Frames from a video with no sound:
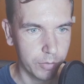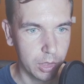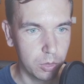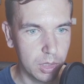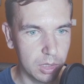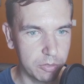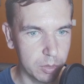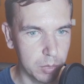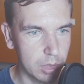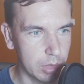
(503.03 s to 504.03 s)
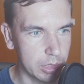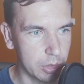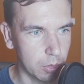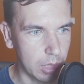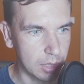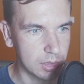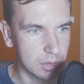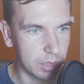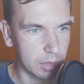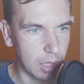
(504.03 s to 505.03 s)
You can even migrate your
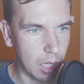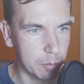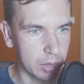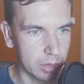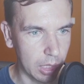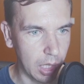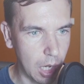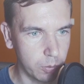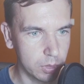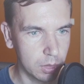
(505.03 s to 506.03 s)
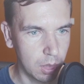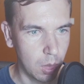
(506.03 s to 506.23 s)
existing Element account